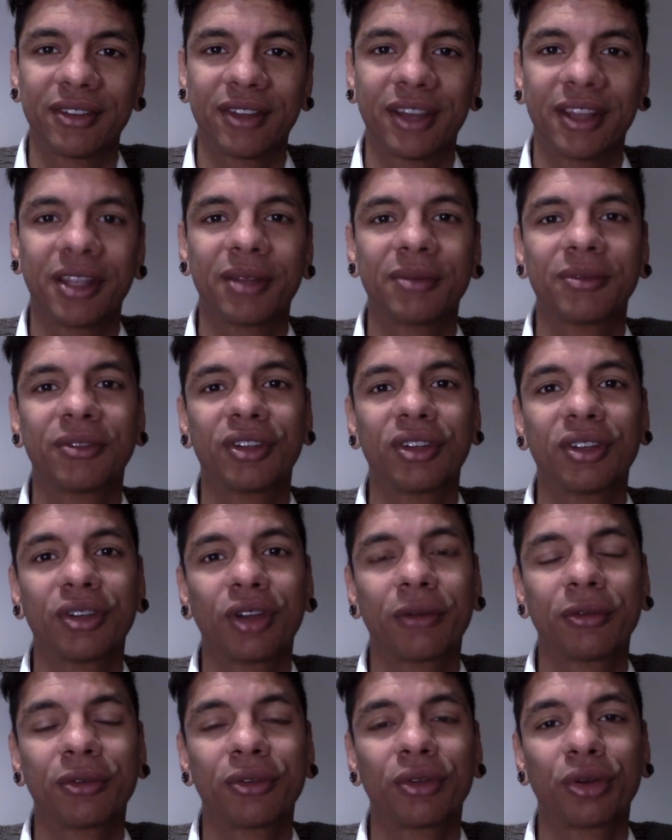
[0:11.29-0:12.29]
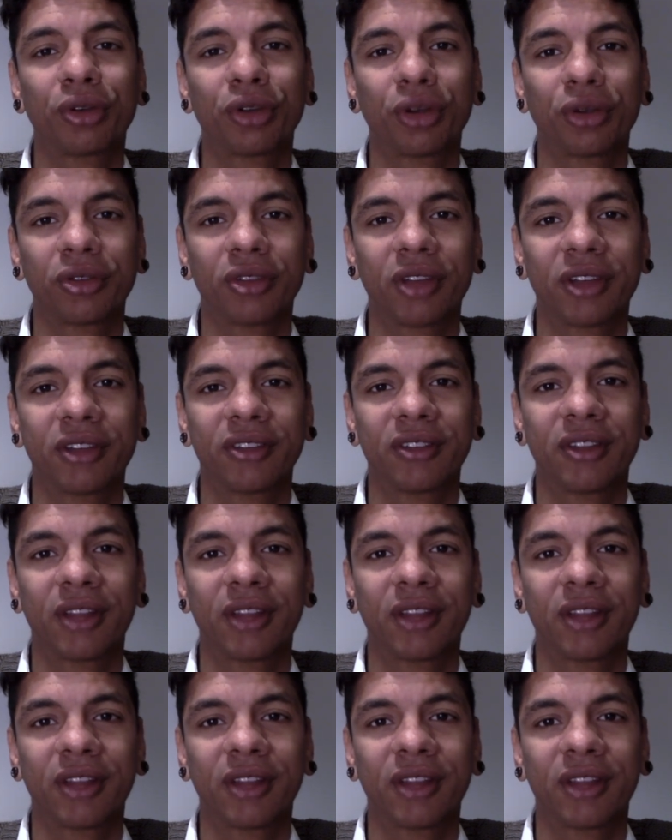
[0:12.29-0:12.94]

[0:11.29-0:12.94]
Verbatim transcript: and a teacher of social studies in